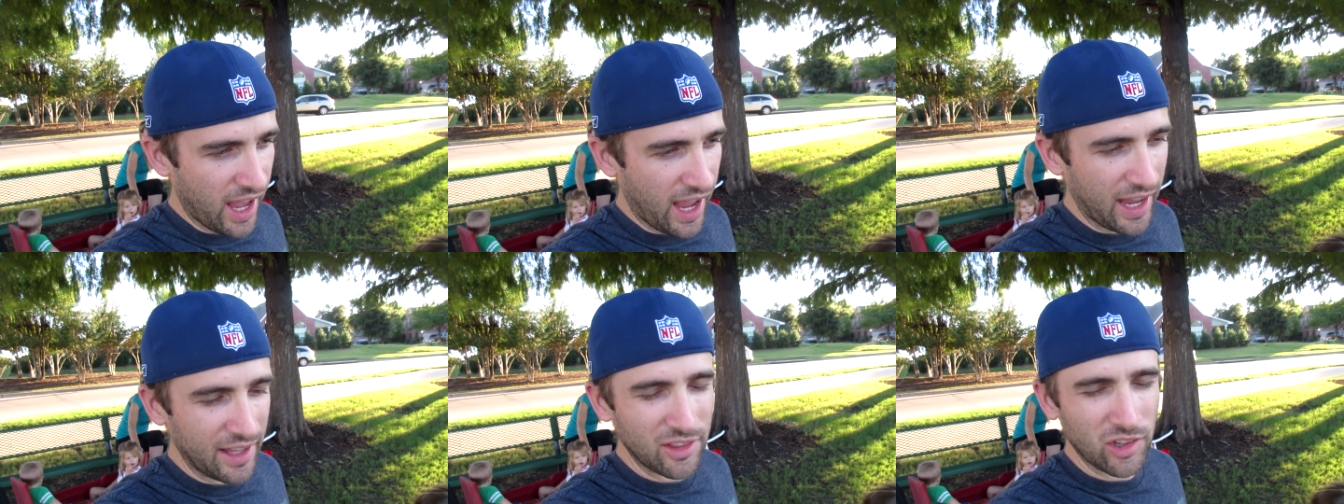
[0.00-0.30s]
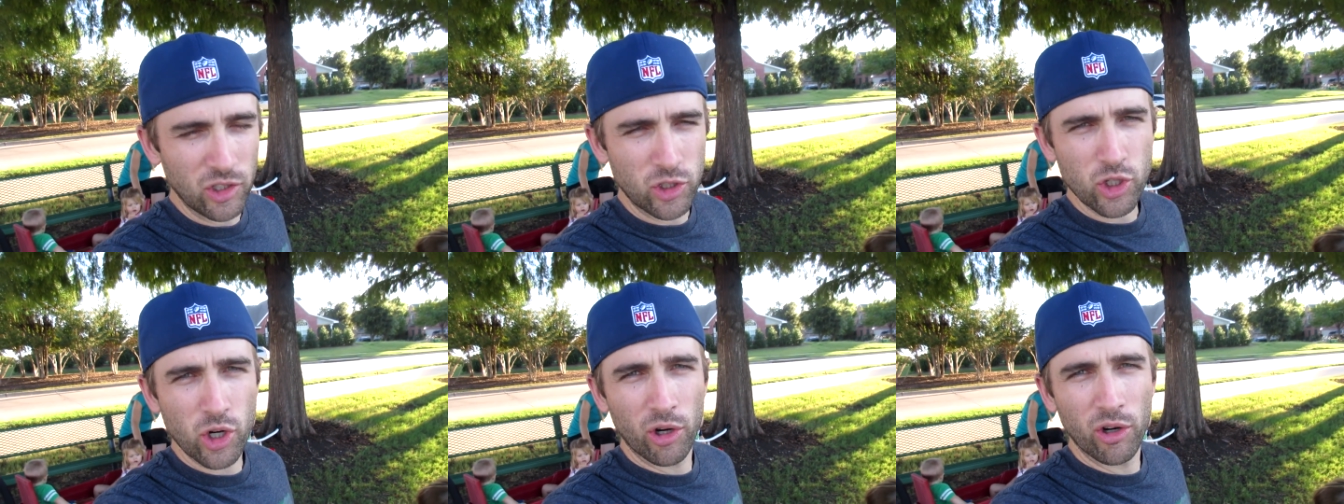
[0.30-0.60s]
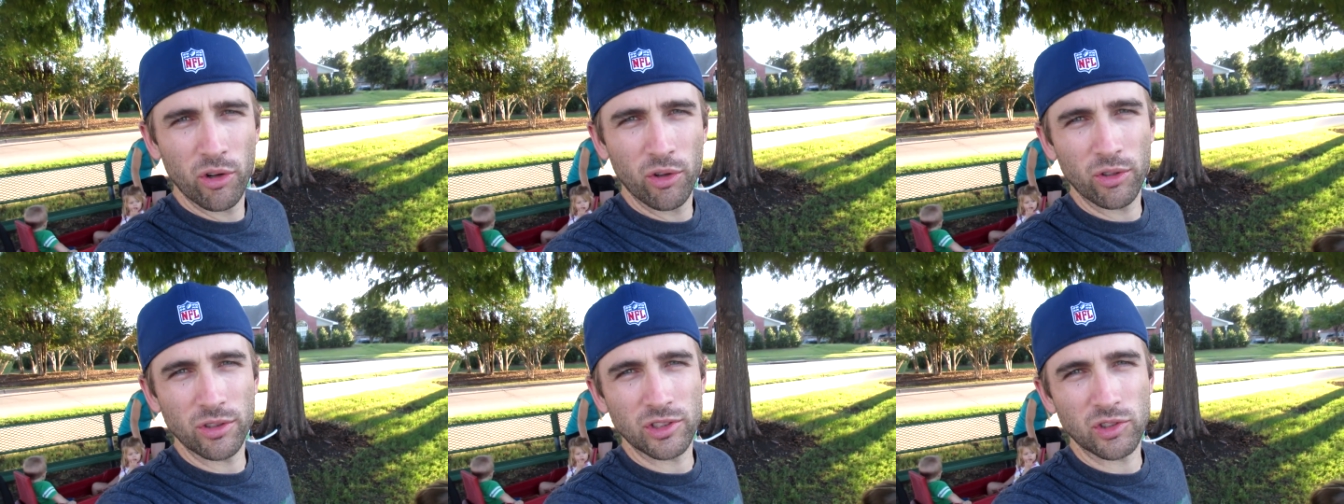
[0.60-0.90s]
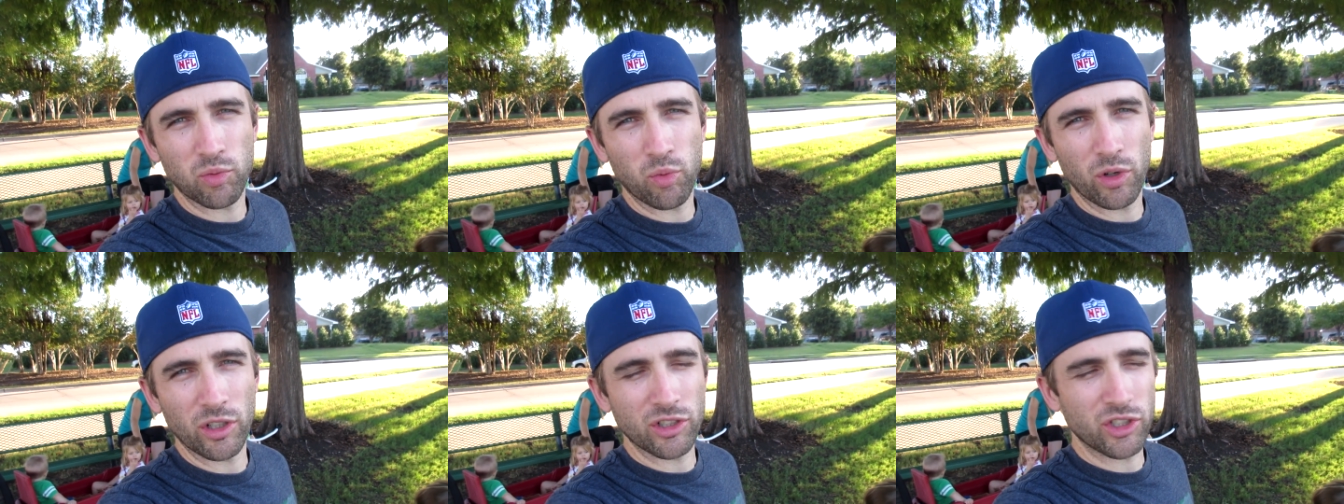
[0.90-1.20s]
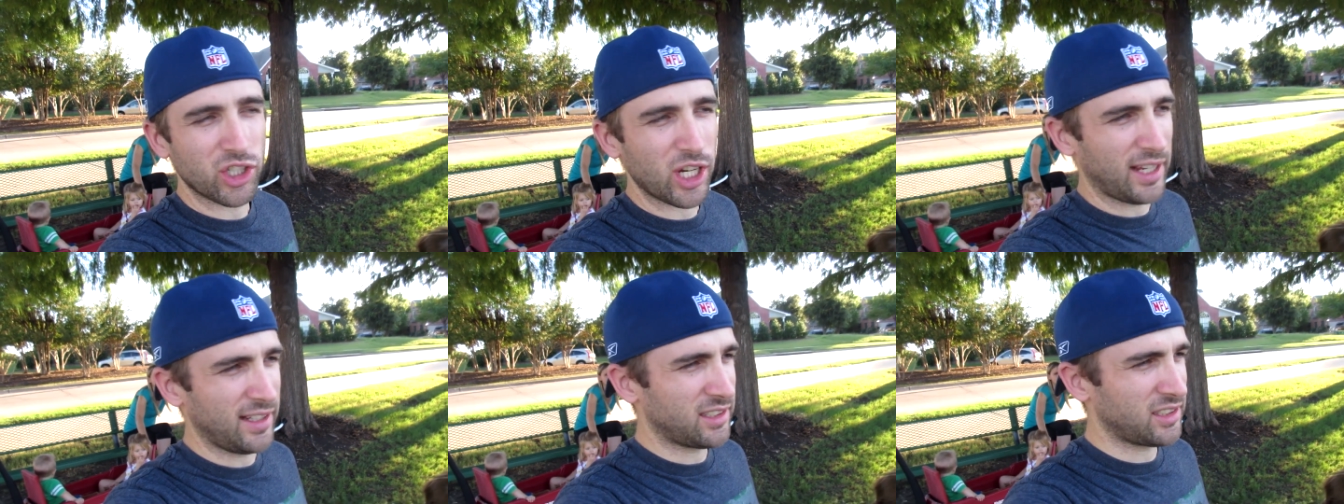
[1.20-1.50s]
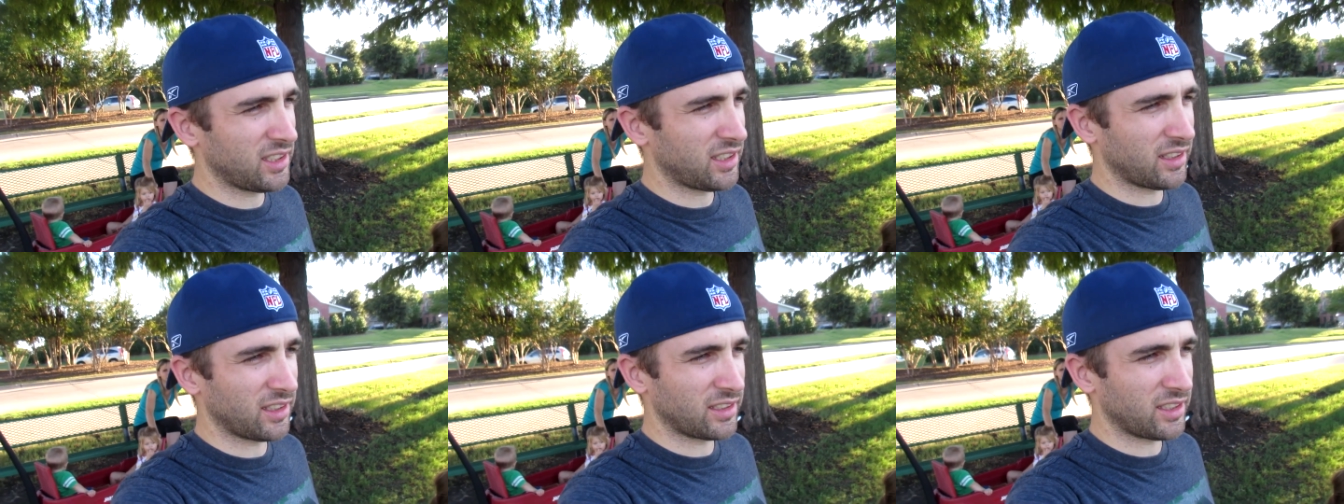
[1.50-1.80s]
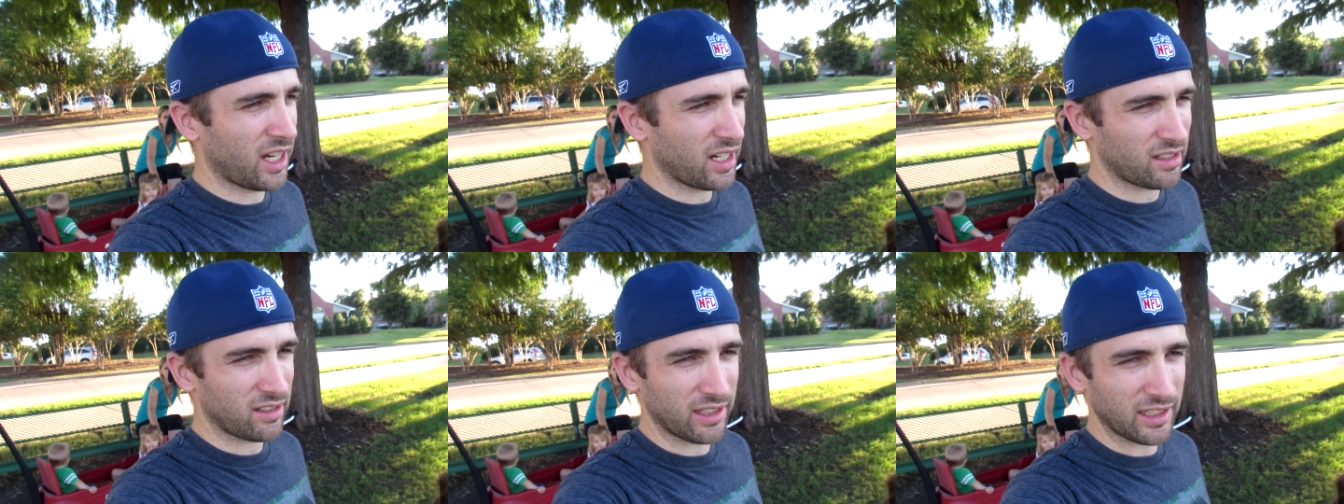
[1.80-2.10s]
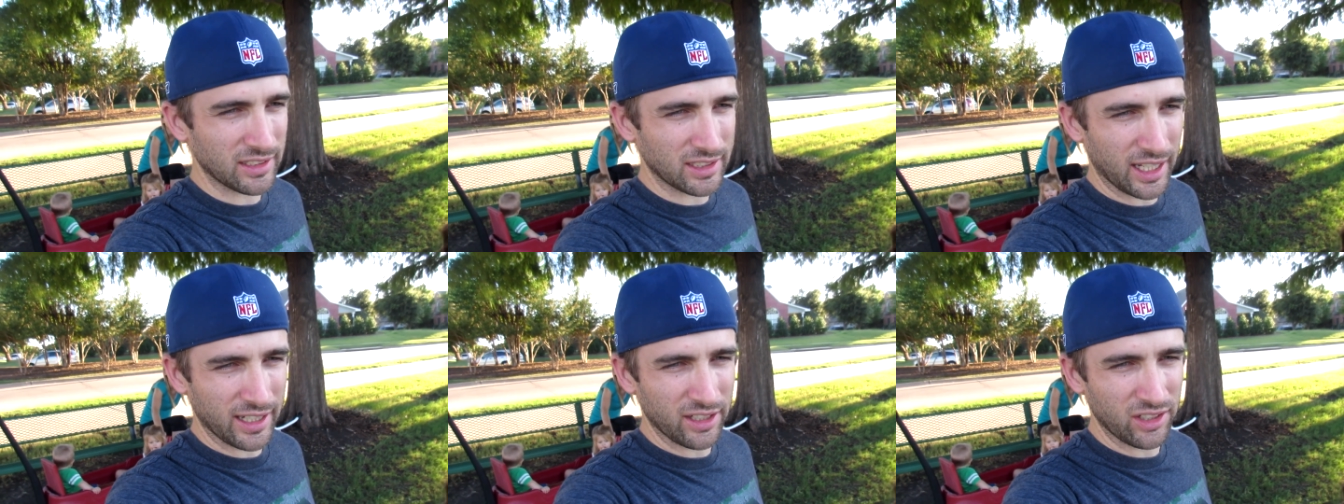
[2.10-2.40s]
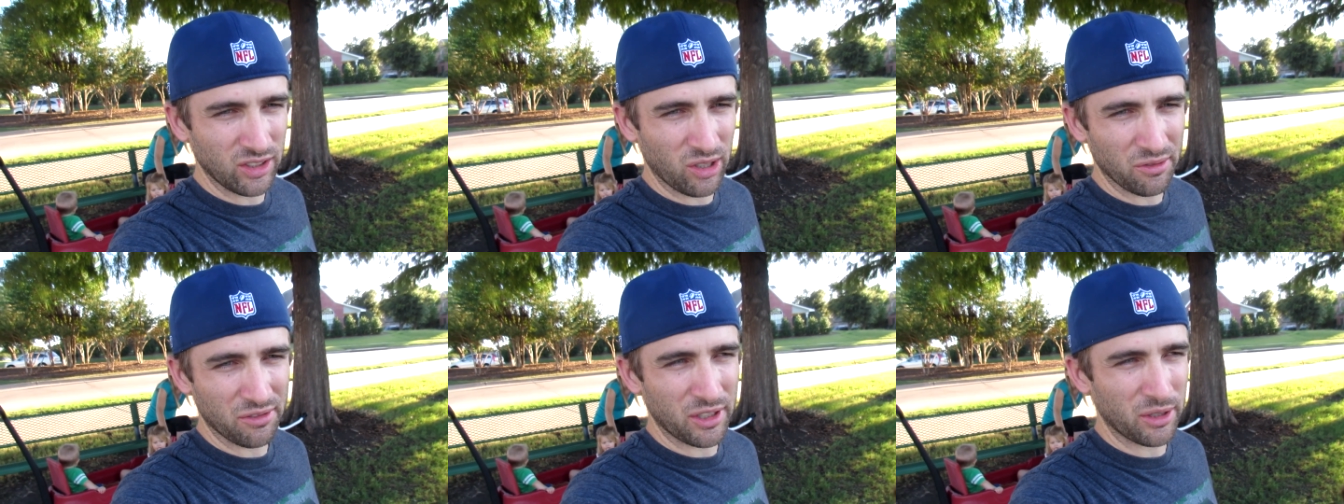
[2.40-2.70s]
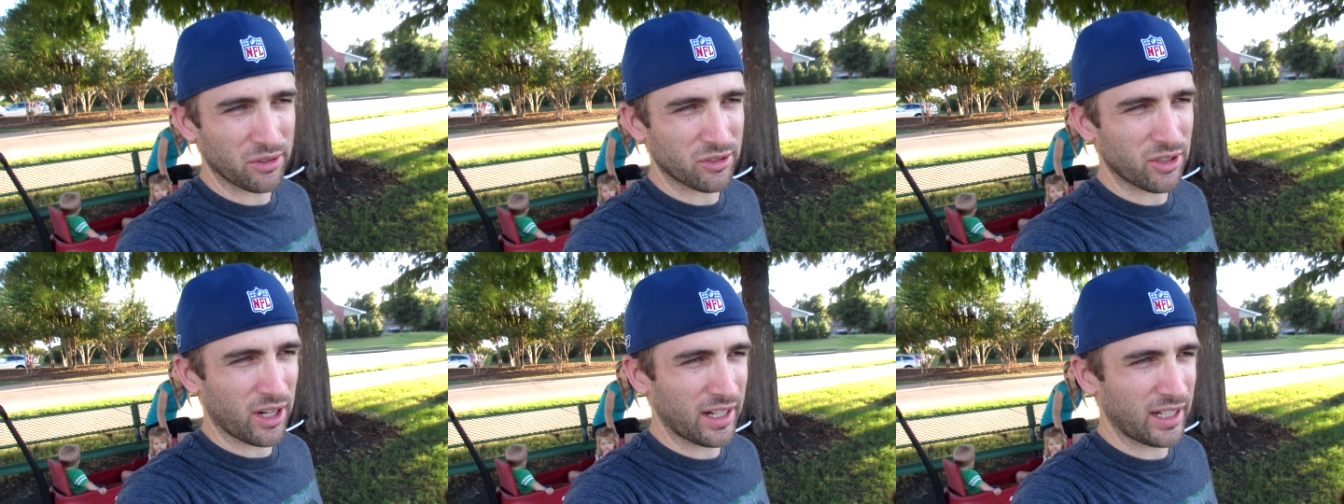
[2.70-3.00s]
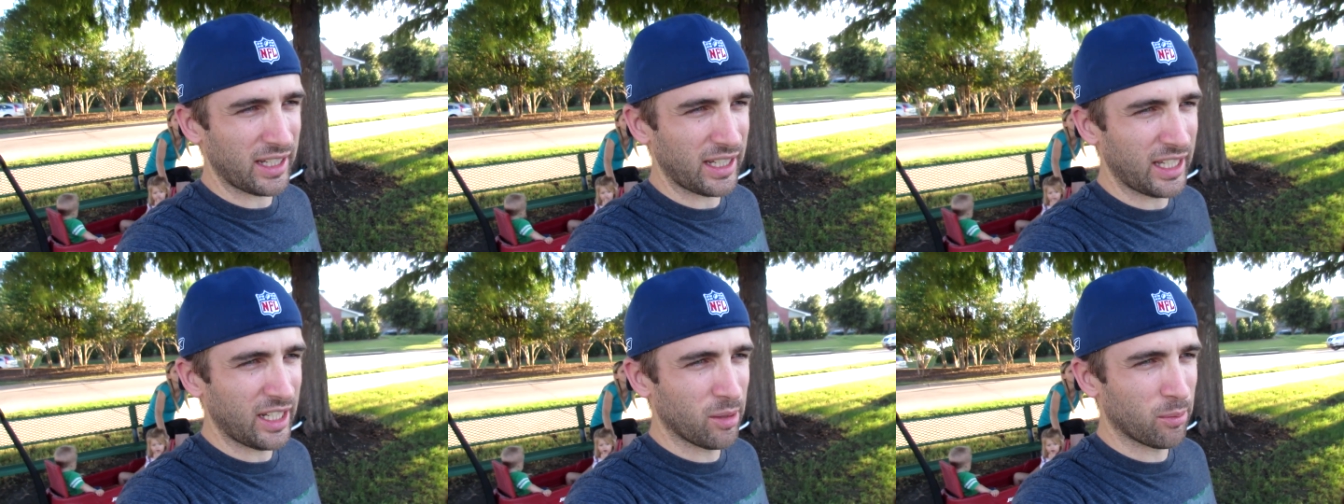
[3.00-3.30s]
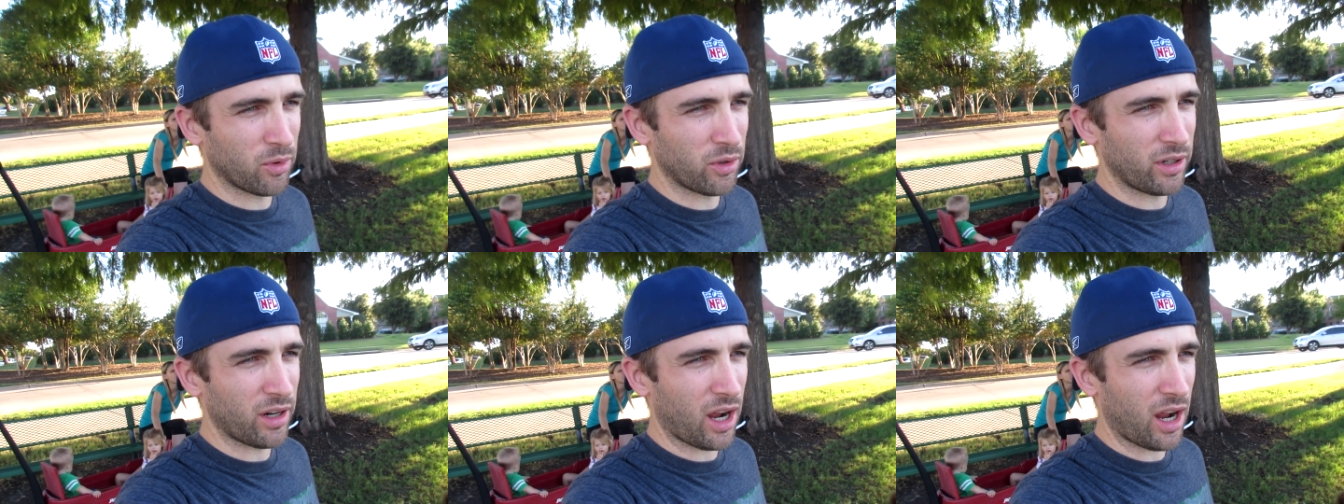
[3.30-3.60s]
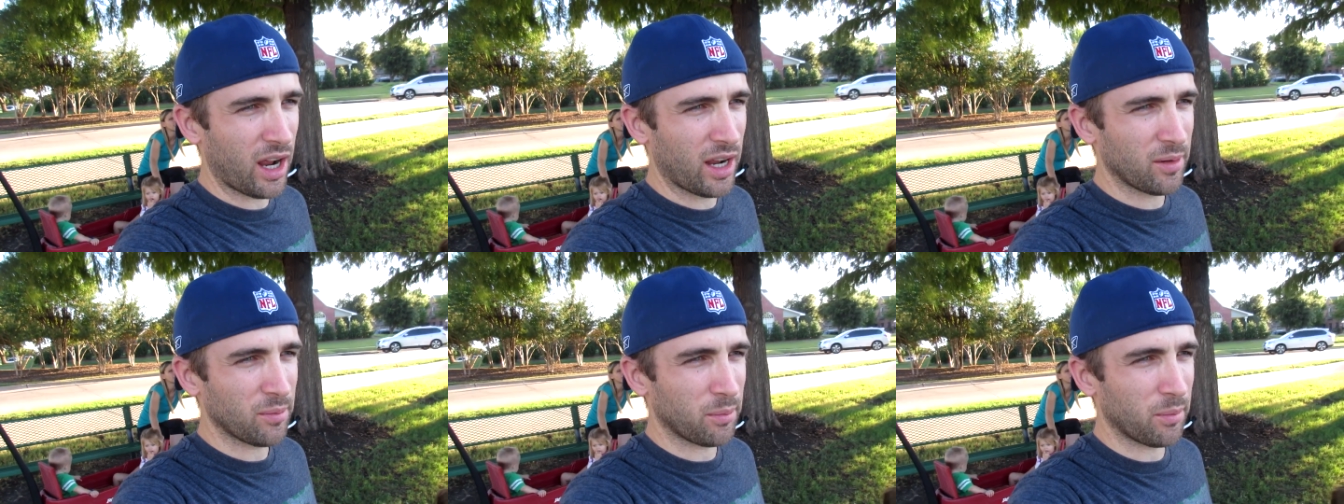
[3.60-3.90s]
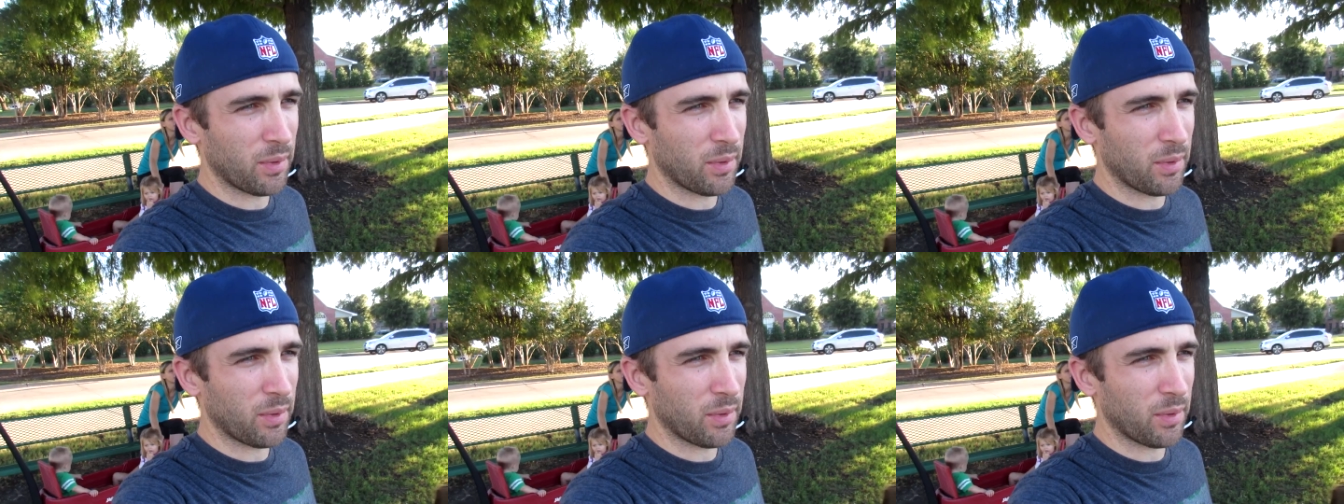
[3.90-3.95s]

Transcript: and the turtles were chasing the ducklings. I didn't know if they were trying to eat them or not,